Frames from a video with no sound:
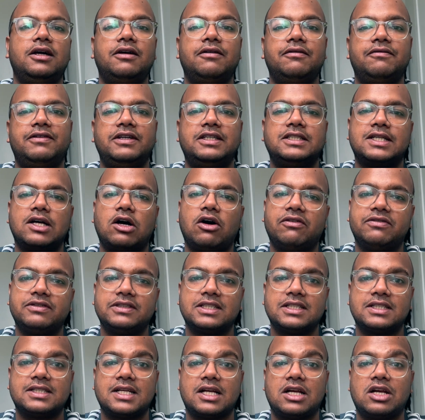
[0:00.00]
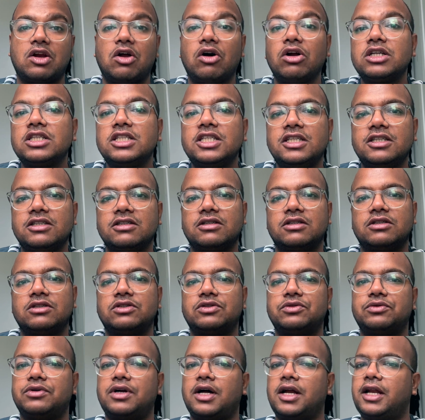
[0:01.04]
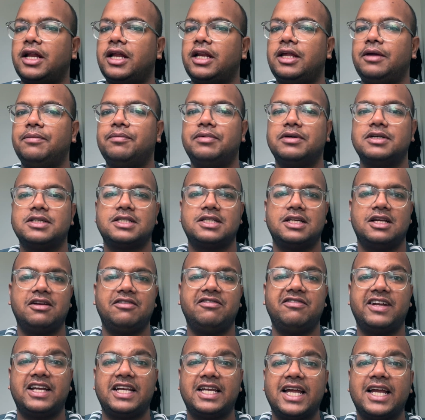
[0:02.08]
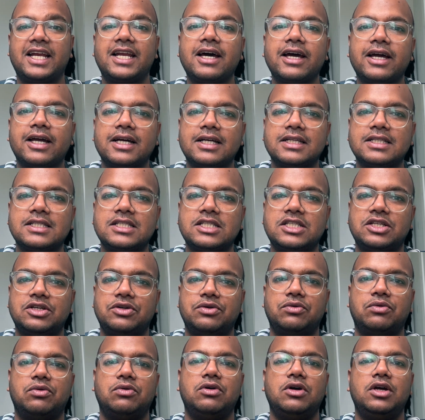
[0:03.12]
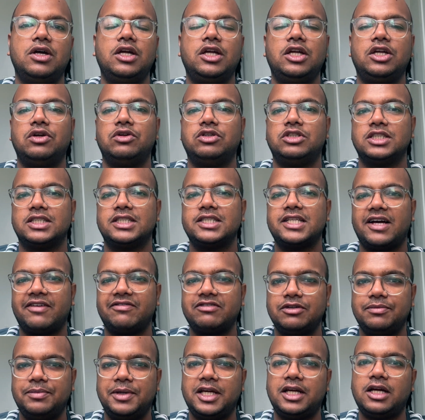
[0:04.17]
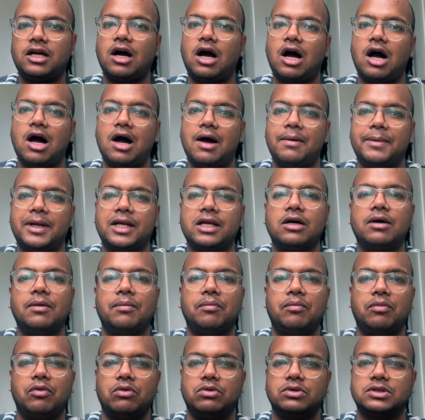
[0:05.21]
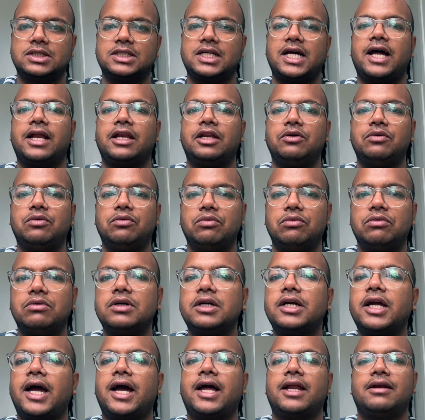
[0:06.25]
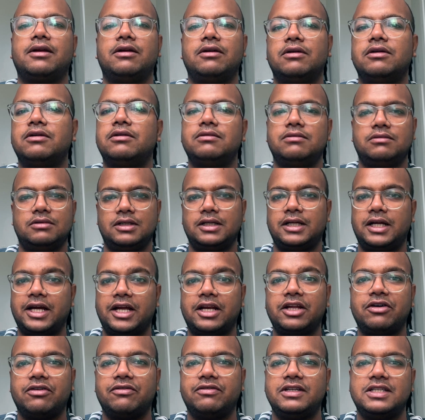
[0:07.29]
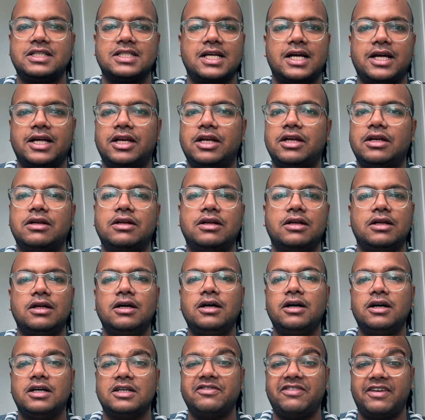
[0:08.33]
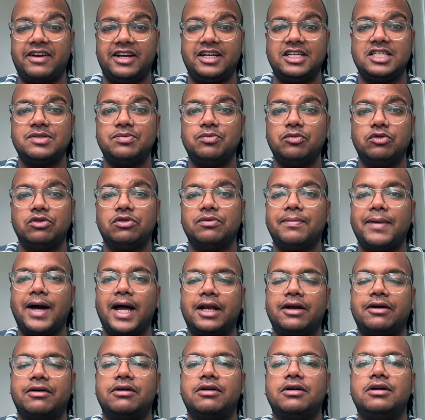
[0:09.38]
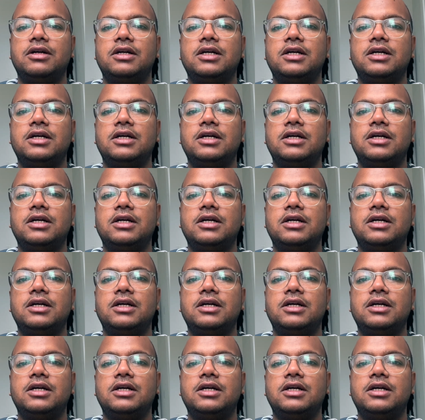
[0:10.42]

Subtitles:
visa officers are not here to run any personal vendetta against you. You just have to be calm and composed, and you can get your visa in a very smooth manner.